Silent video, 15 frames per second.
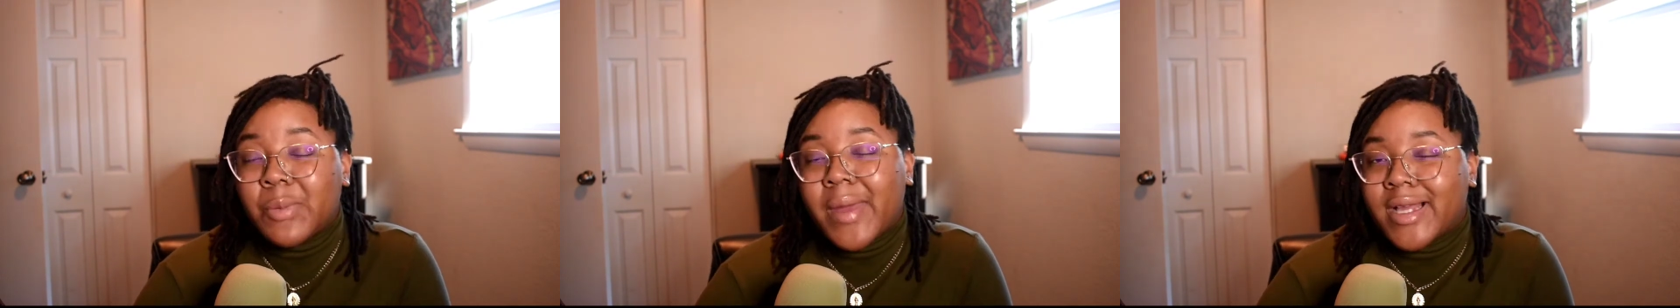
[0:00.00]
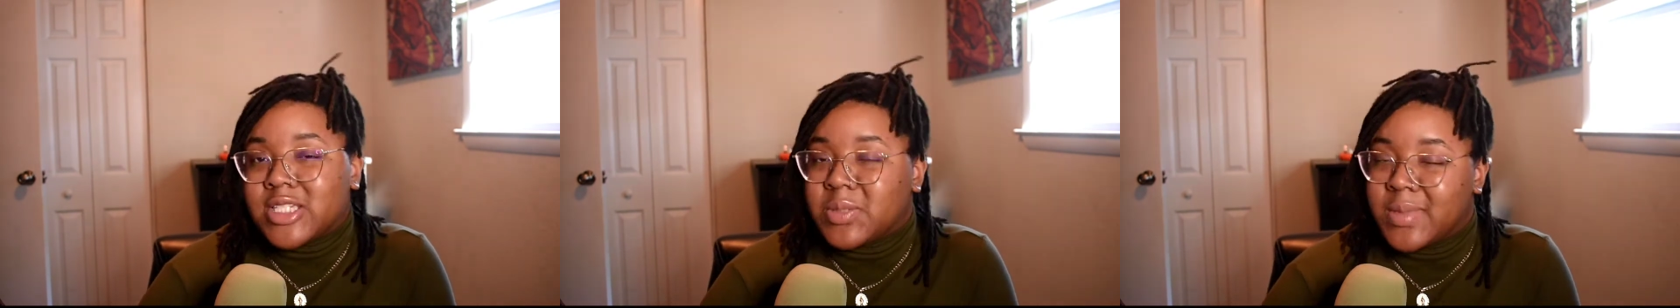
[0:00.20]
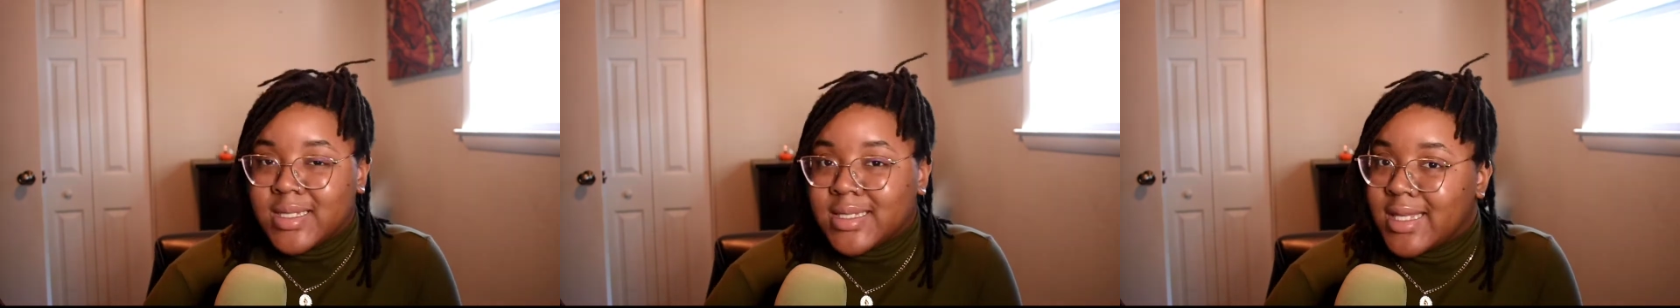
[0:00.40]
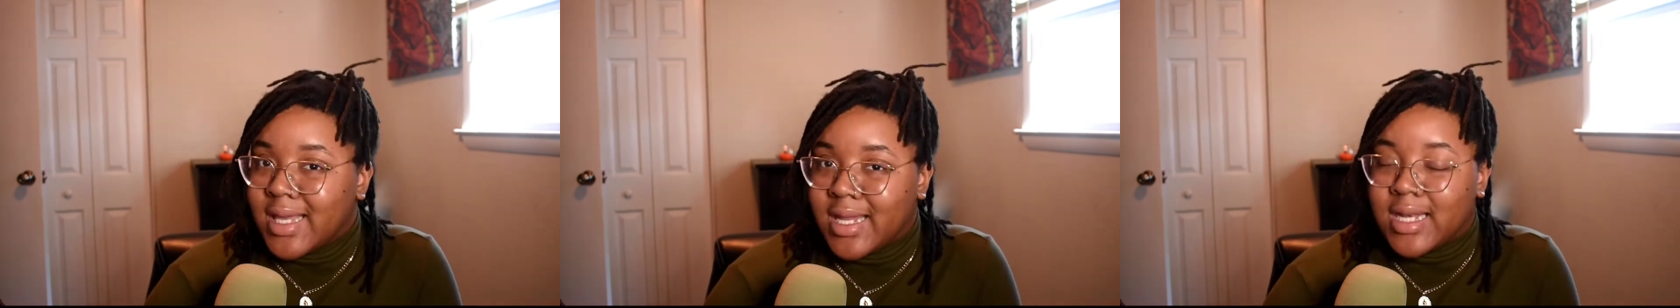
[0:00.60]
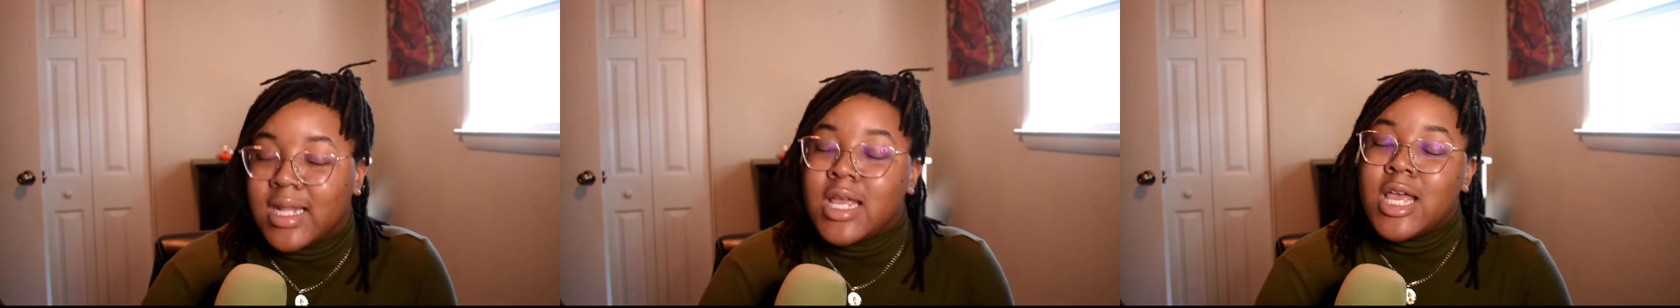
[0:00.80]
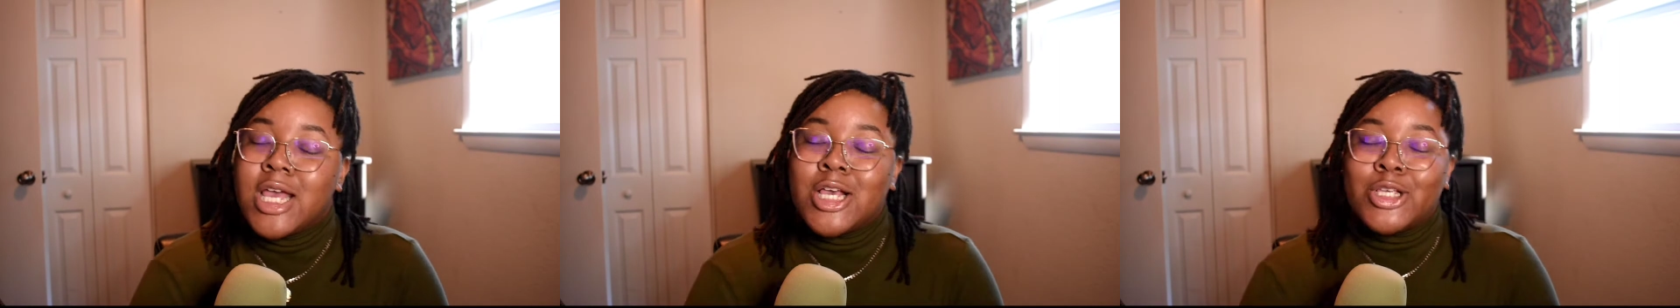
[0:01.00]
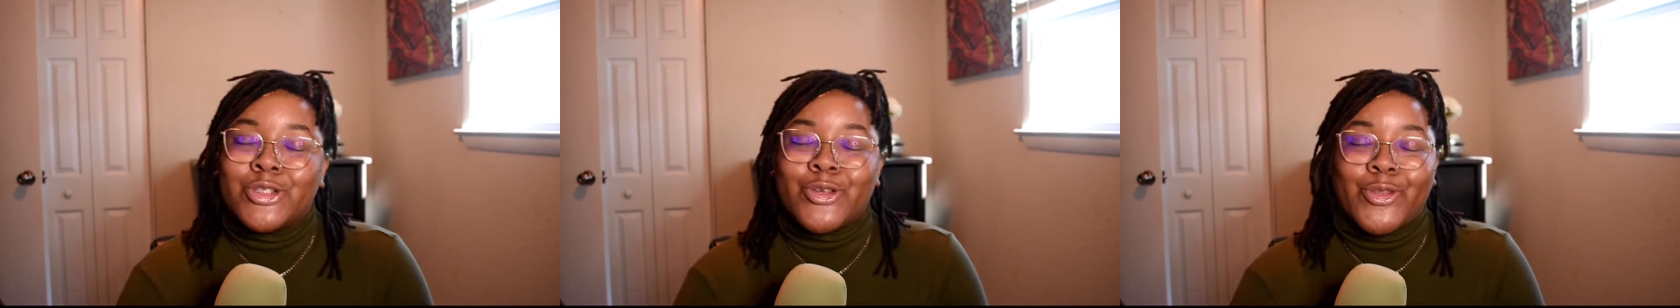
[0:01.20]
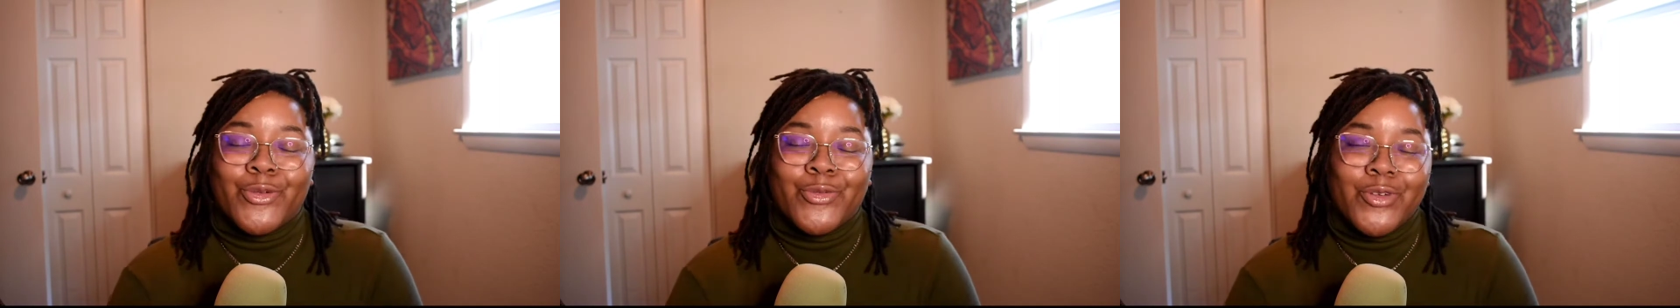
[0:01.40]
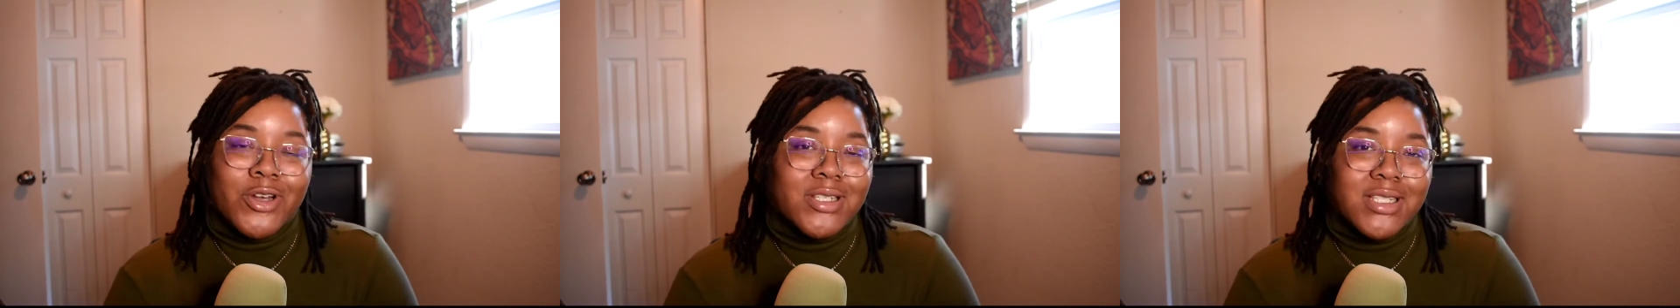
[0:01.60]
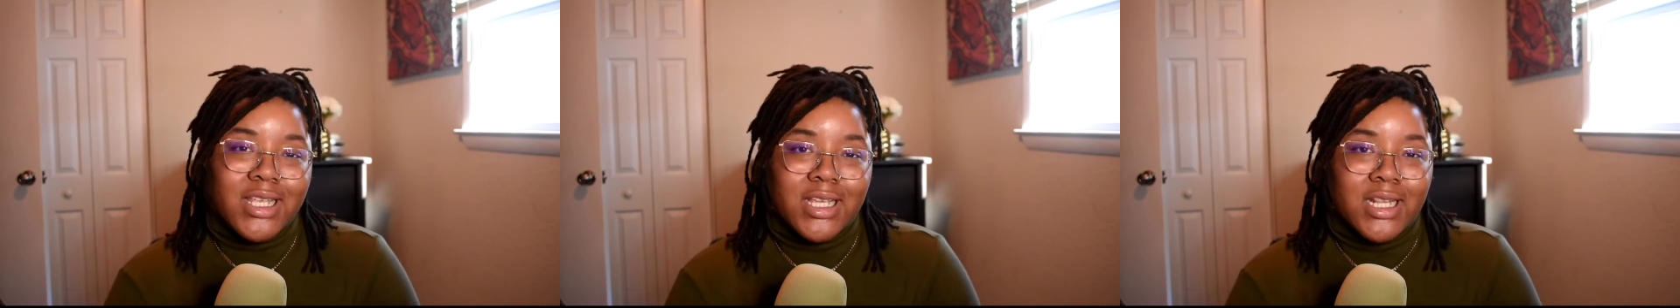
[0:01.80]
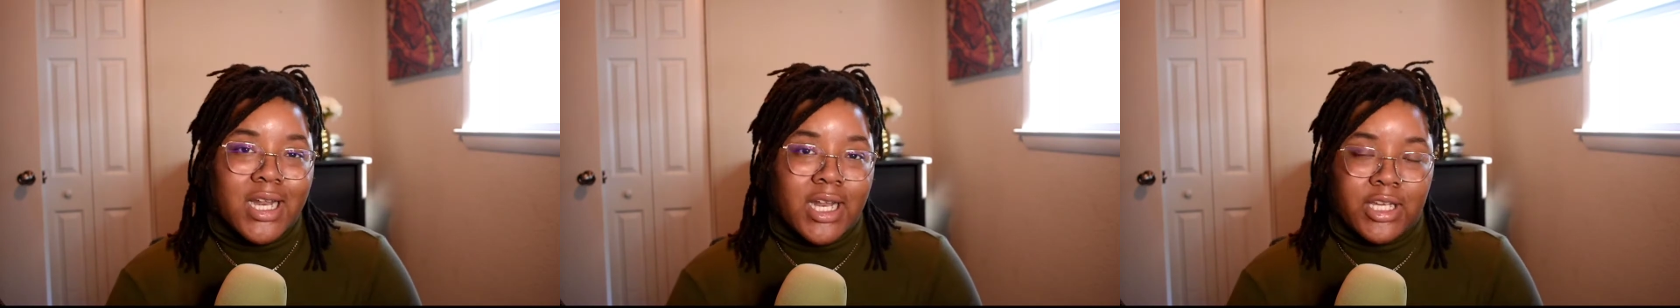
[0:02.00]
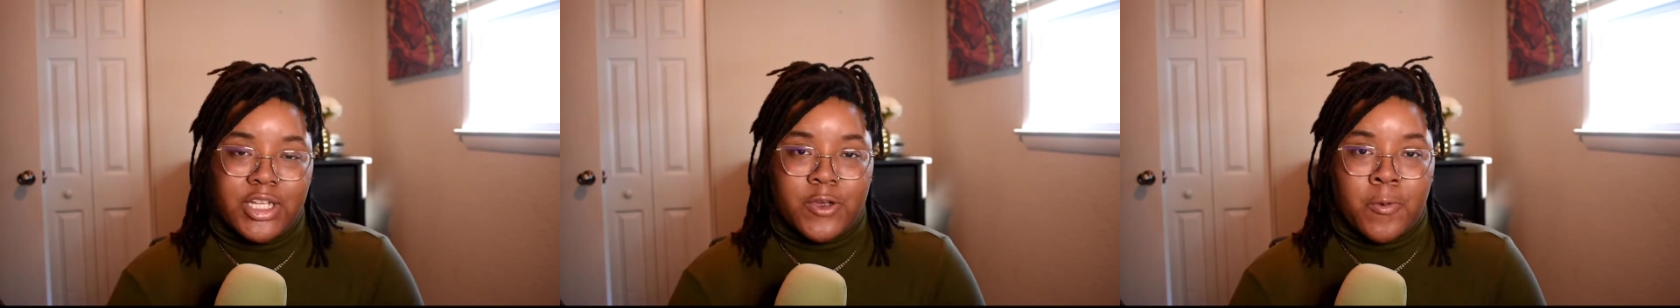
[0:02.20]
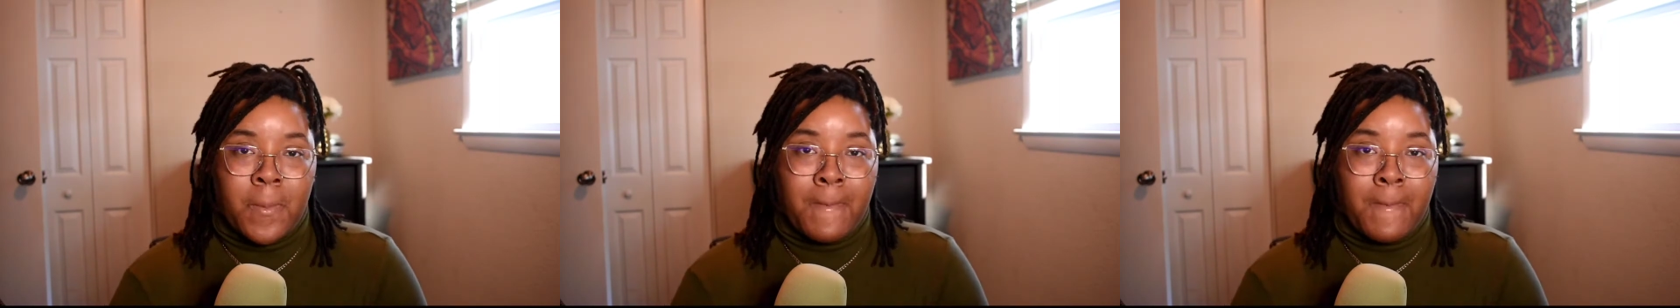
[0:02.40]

back to my skin. So the first thing that I do,